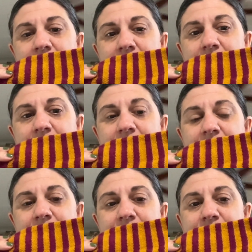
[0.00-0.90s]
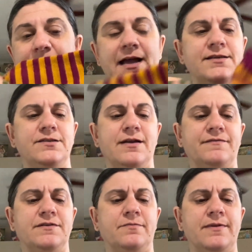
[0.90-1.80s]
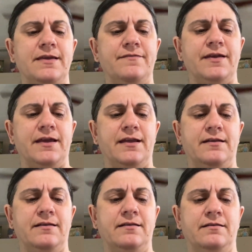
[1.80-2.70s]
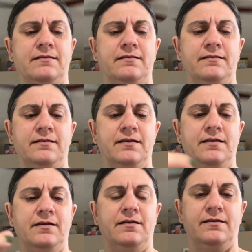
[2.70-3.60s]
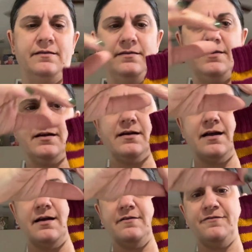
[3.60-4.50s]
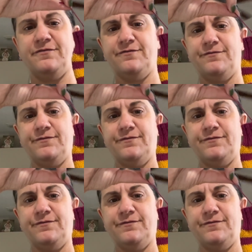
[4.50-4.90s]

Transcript: I do have to weave in the cuff